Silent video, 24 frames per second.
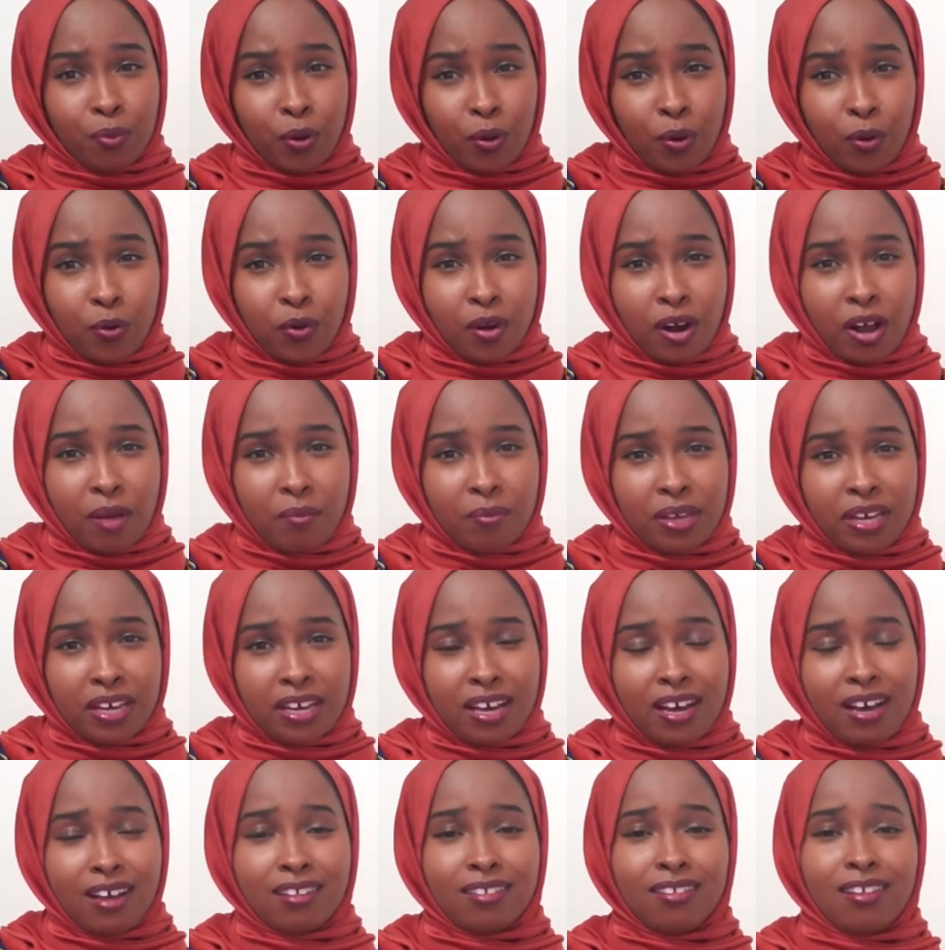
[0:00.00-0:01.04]

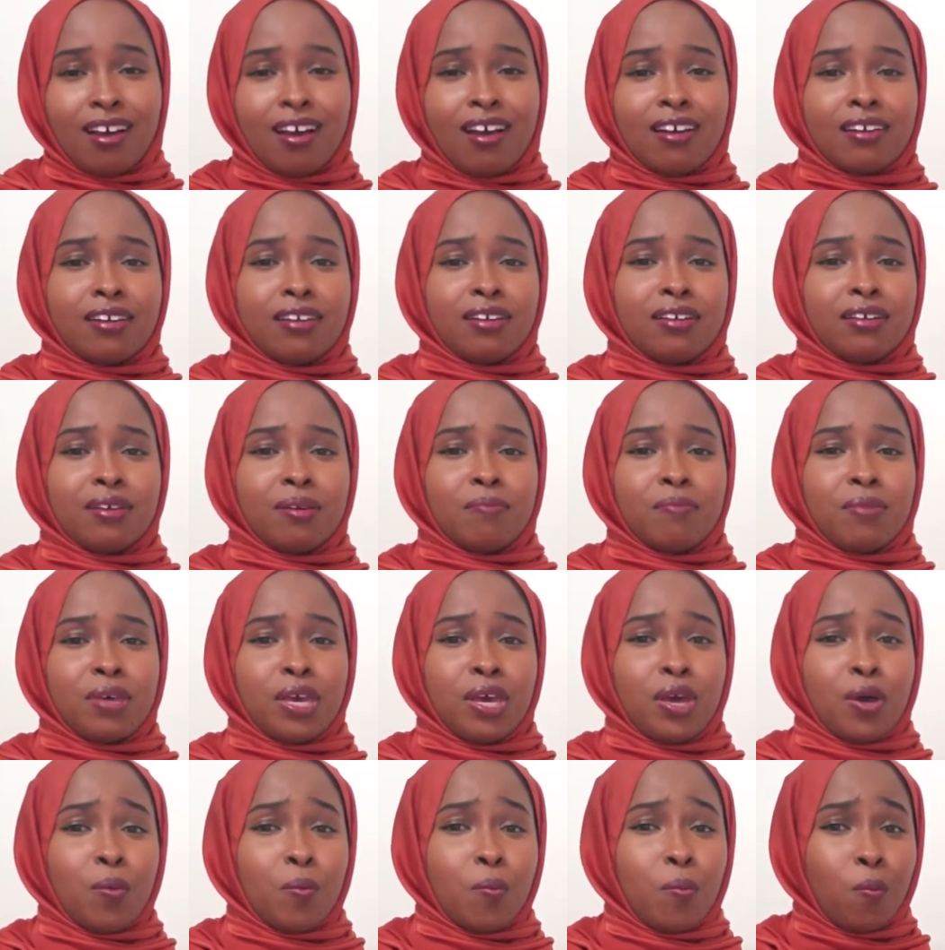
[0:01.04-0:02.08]
programming allotted
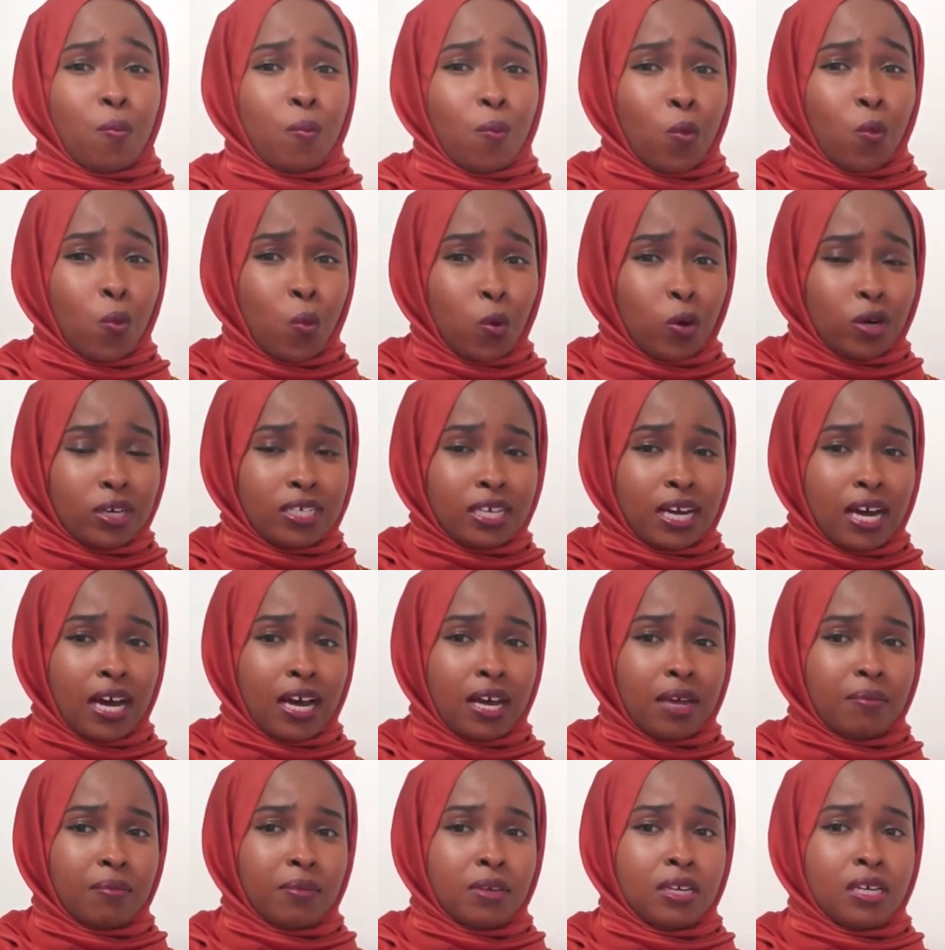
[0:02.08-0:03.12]
me more
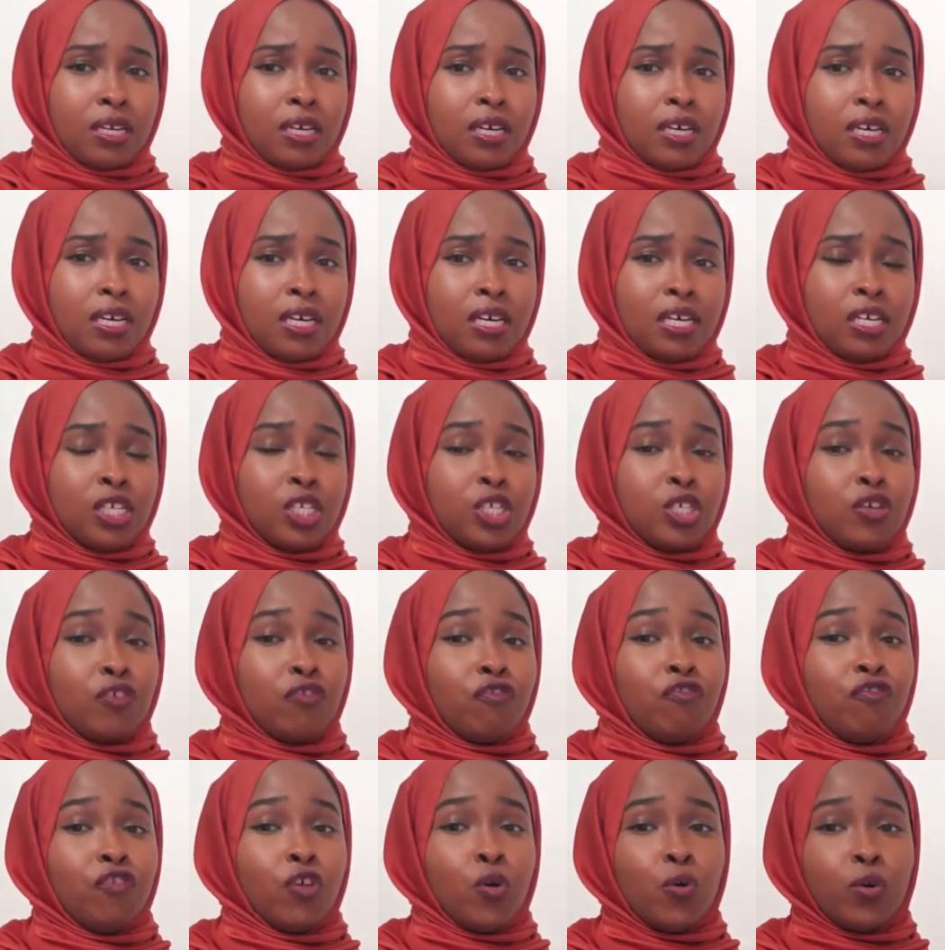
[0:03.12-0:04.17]
time
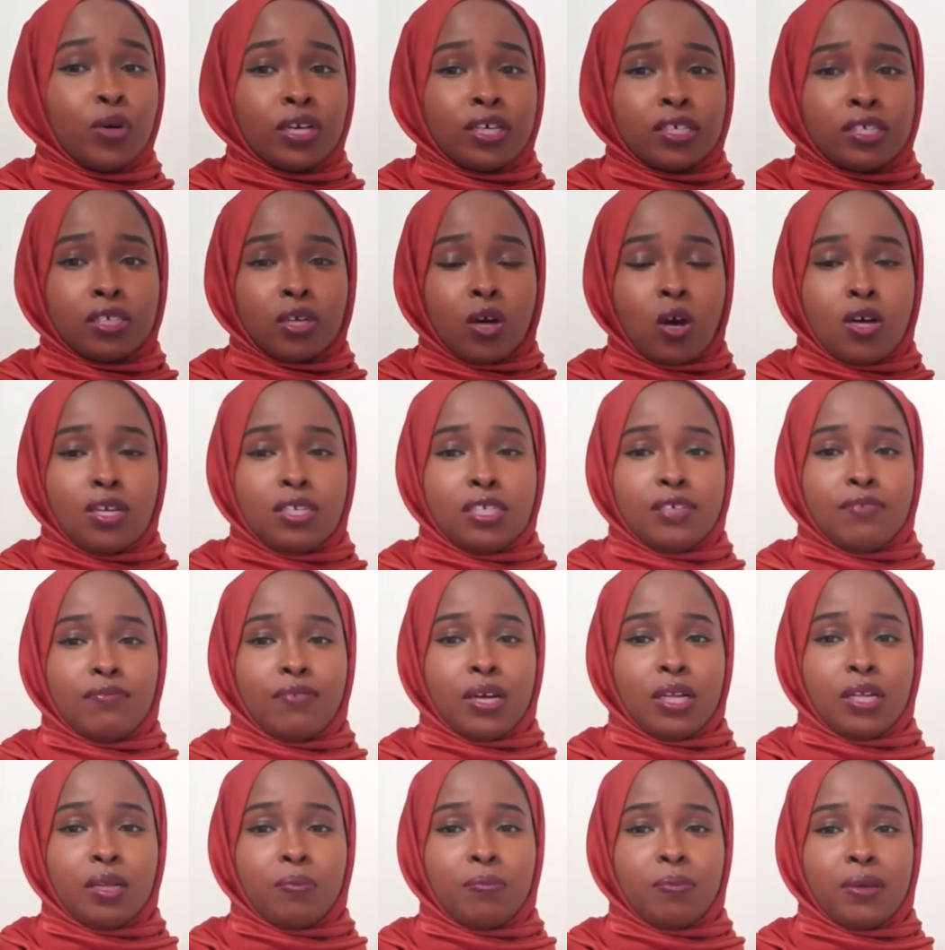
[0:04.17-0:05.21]
to focus on
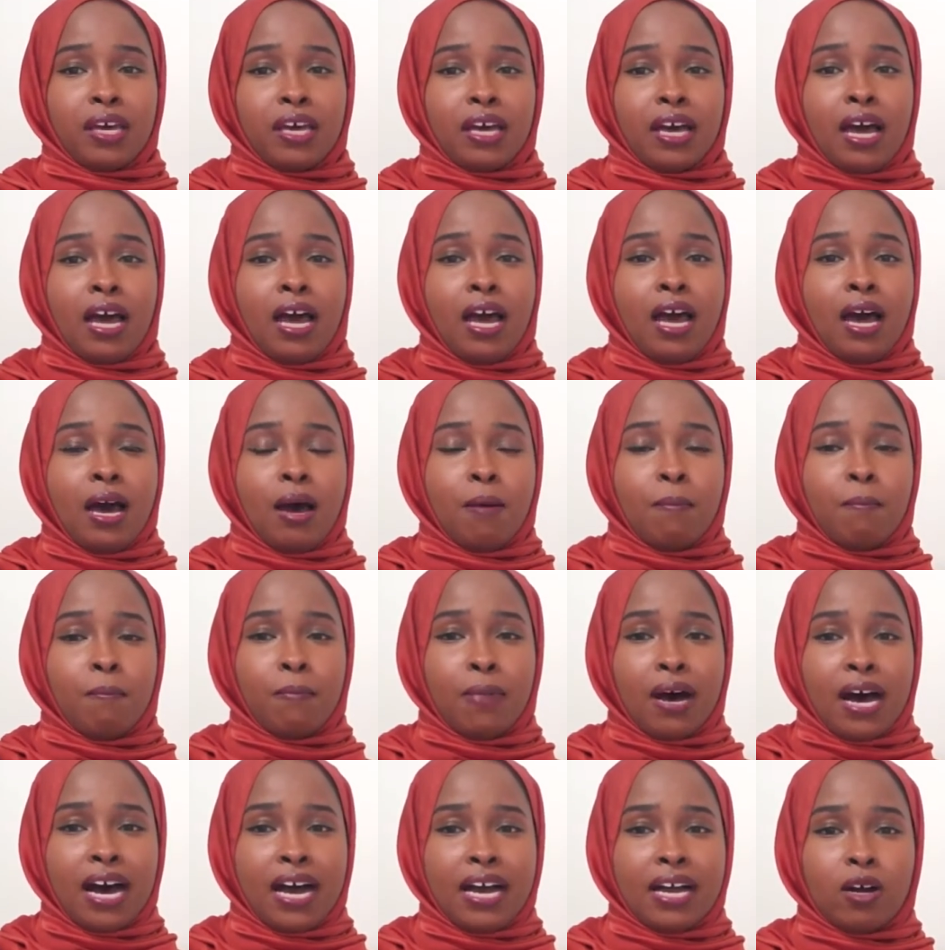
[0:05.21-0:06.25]
developing
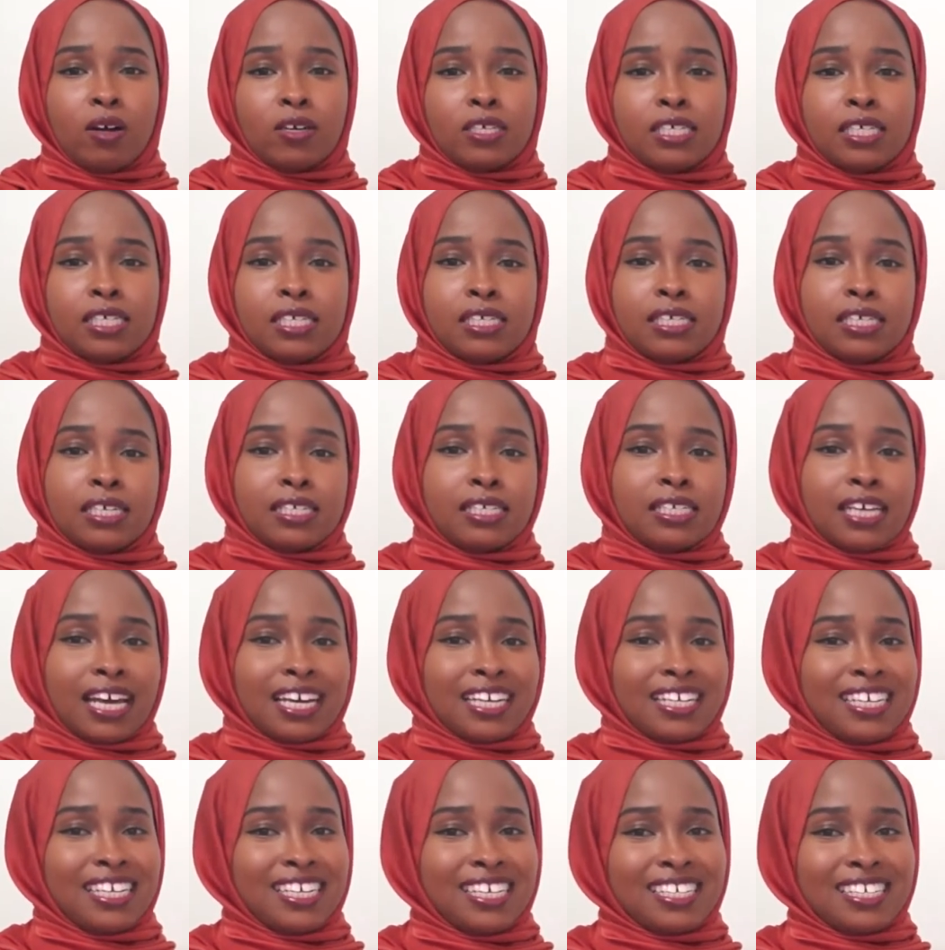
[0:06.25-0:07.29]
my artistic
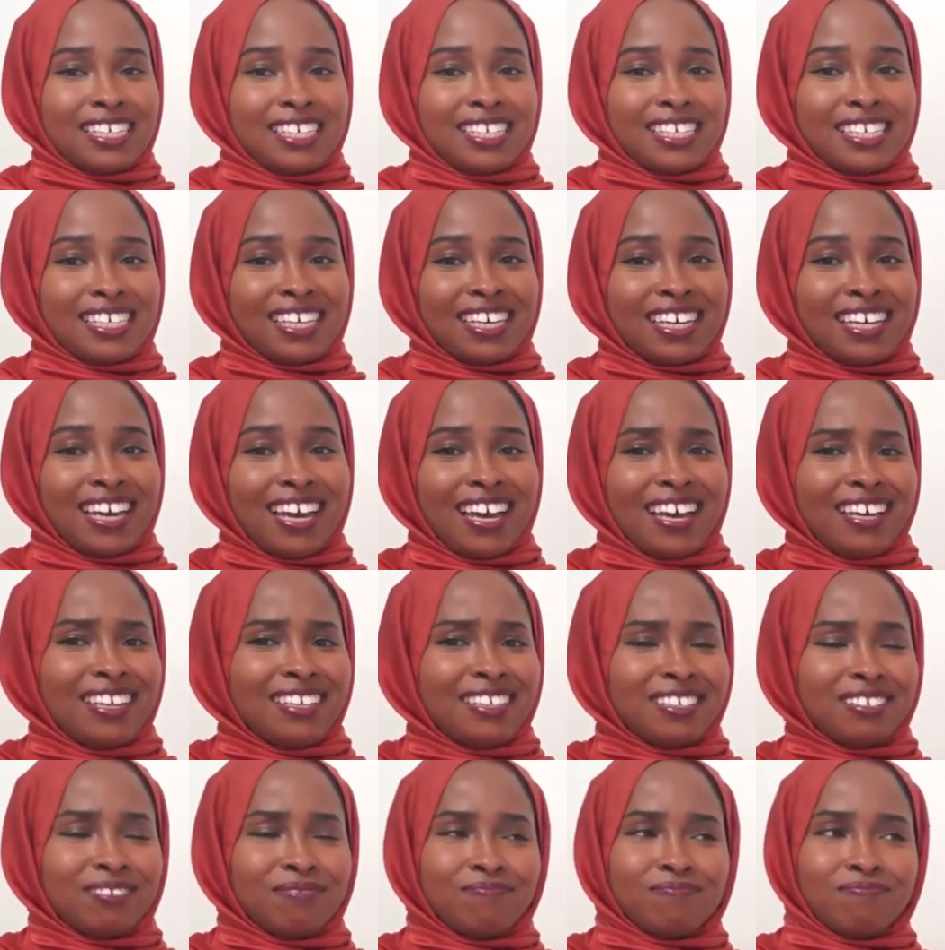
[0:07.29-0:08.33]
techniques
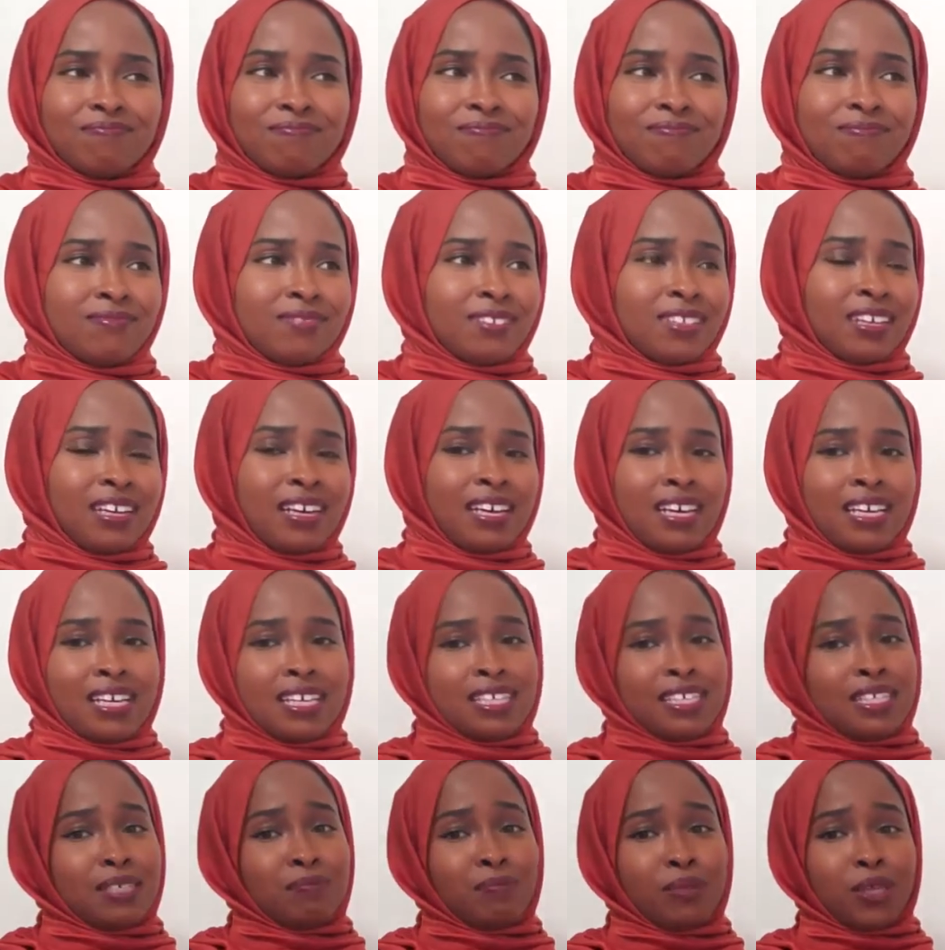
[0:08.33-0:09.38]
and
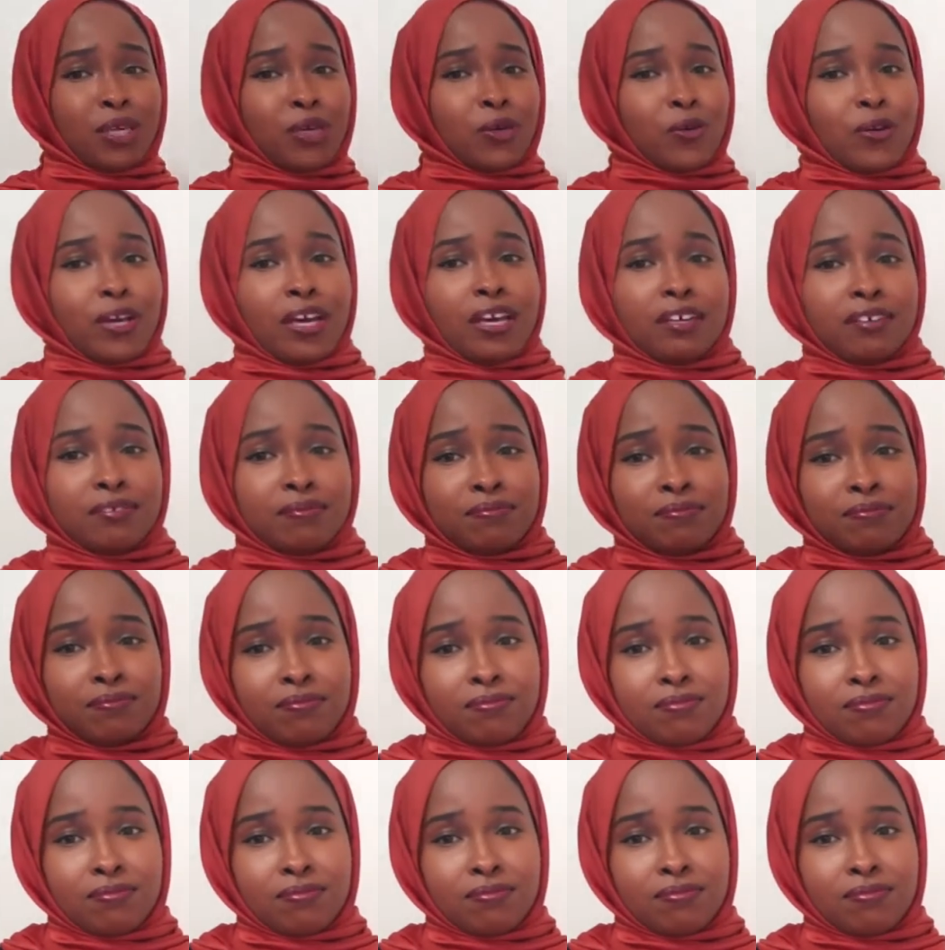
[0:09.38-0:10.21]
simply create.